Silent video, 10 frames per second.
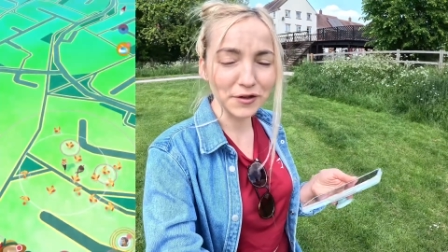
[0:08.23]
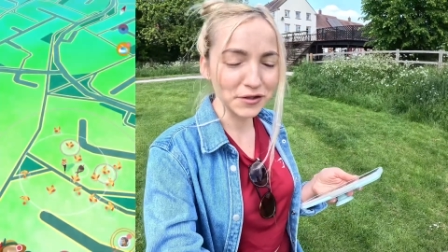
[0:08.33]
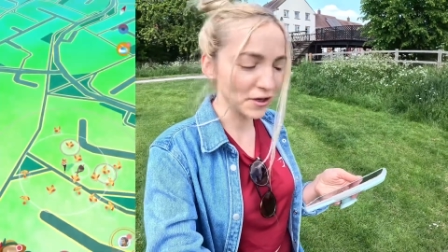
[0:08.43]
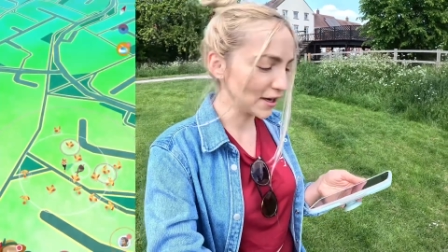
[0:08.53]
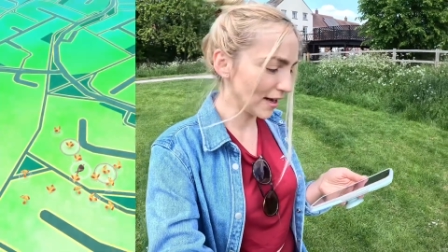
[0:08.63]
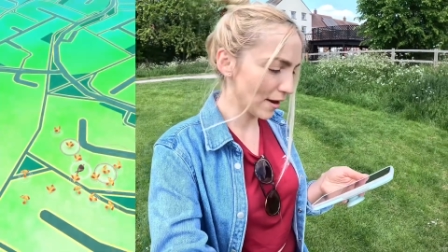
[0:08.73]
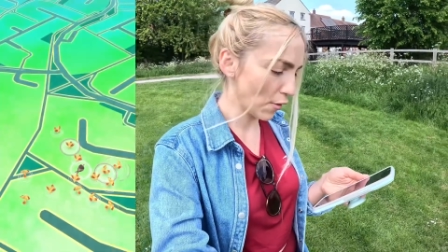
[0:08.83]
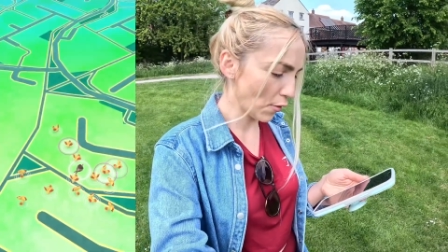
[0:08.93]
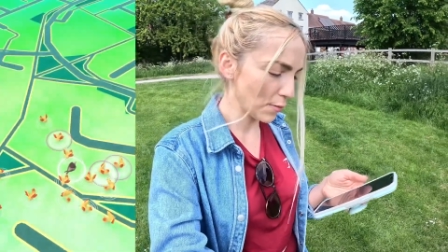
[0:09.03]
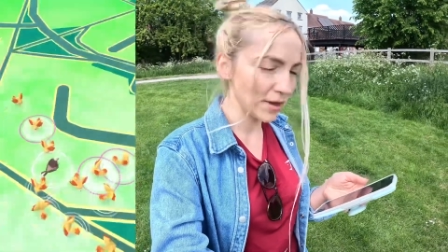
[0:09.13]
first shiny at
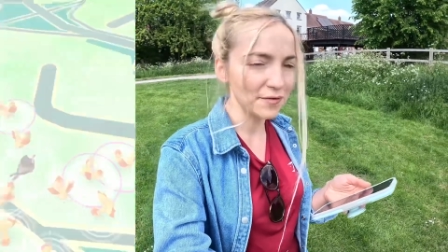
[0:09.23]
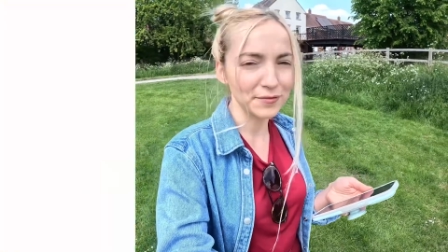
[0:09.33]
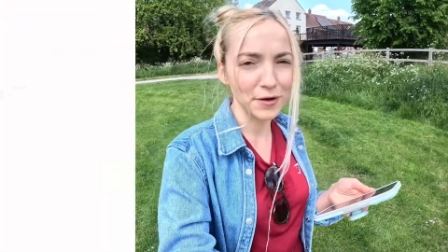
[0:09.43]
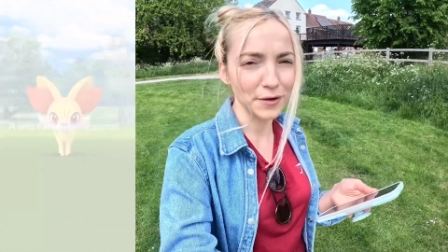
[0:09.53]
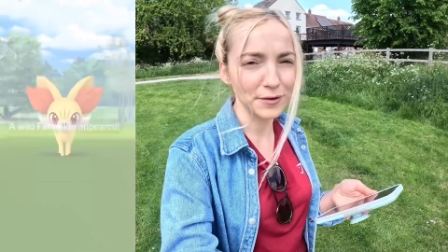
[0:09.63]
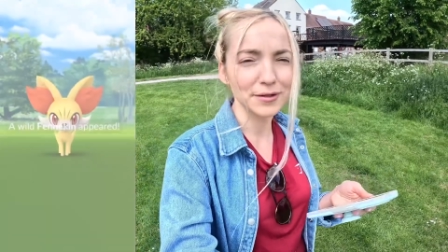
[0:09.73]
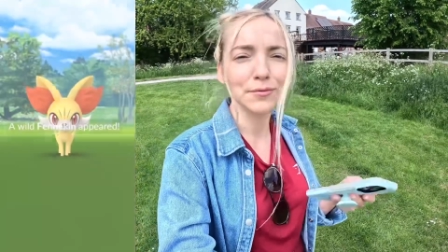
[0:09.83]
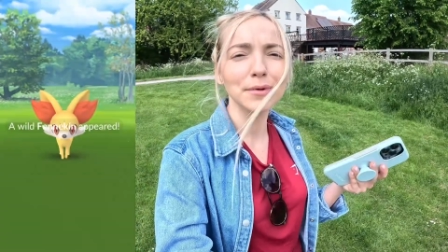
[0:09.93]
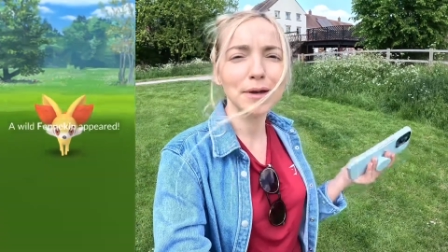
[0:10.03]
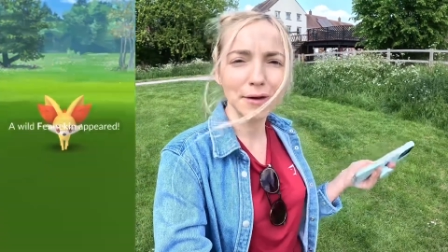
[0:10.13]
home. If not,
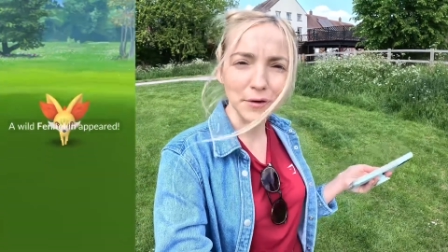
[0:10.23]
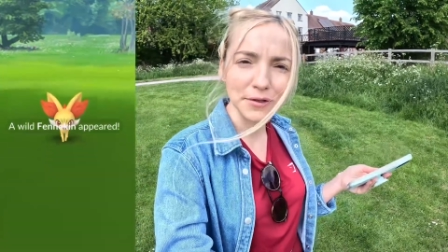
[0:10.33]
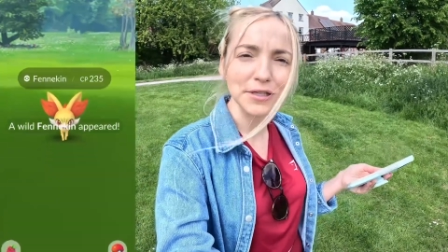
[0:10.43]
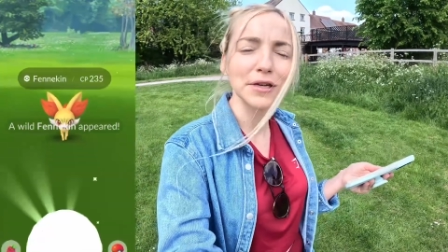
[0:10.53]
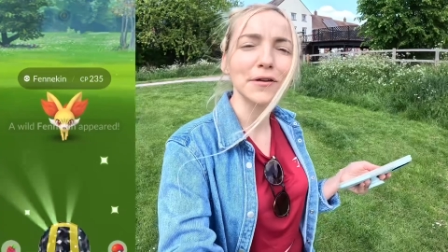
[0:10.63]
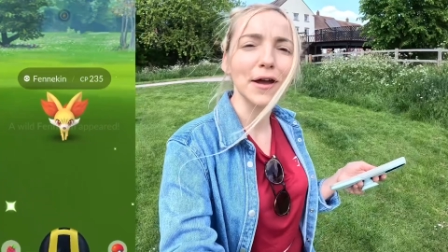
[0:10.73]
we're gonna continue